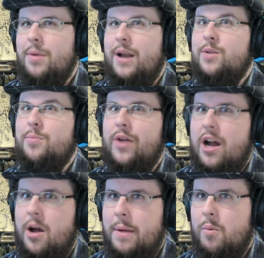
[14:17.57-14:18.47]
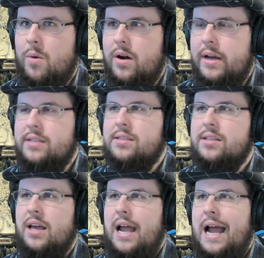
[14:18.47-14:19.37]
but I do point out all my worries
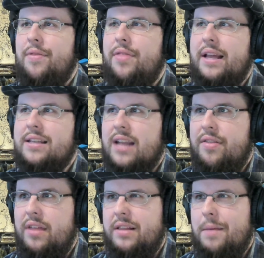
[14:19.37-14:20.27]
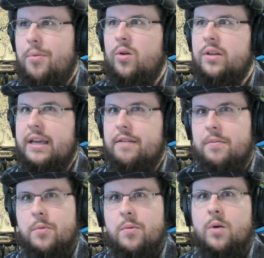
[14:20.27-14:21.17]
and things that I think they're pulling in
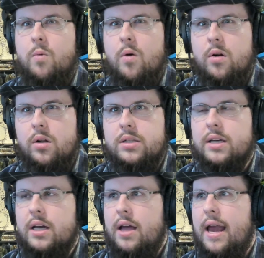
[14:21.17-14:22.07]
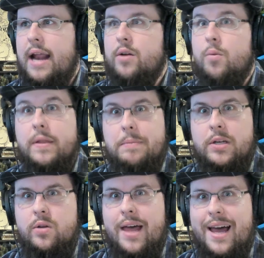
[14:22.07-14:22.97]
from the real world, and I don't want them to
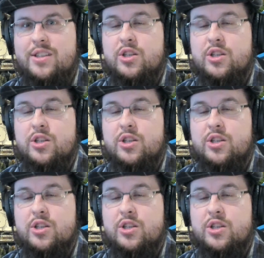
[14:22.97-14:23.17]
do that.